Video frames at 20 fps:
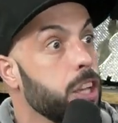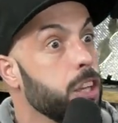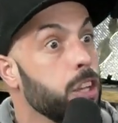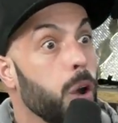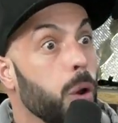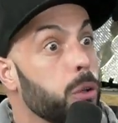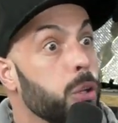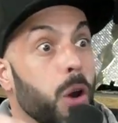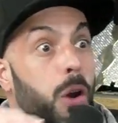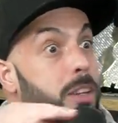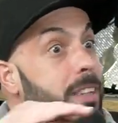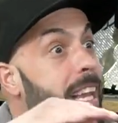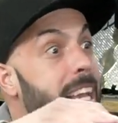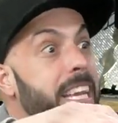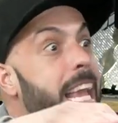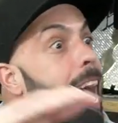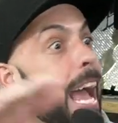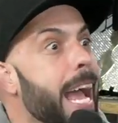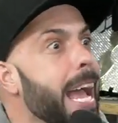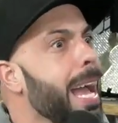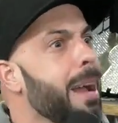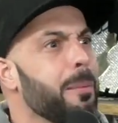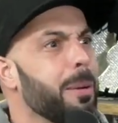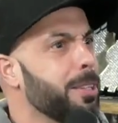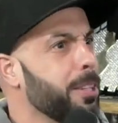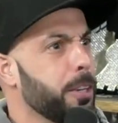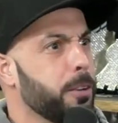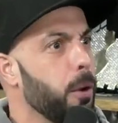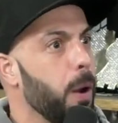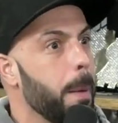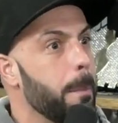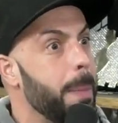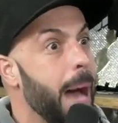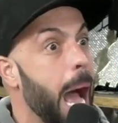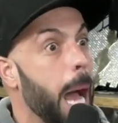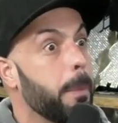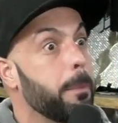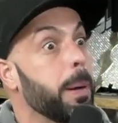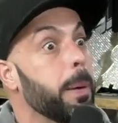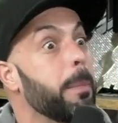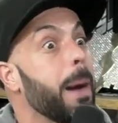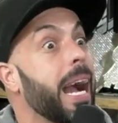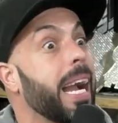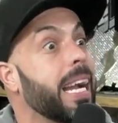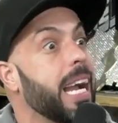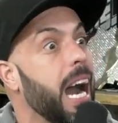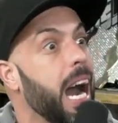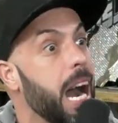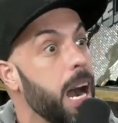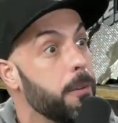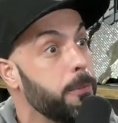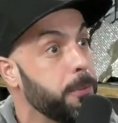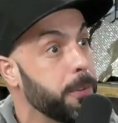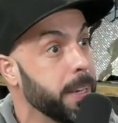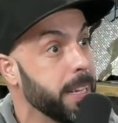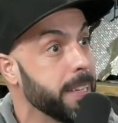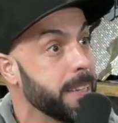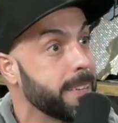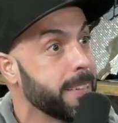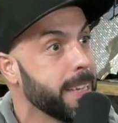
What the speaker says: Yo, dog, yeah, it wasn't going back, but my confidence.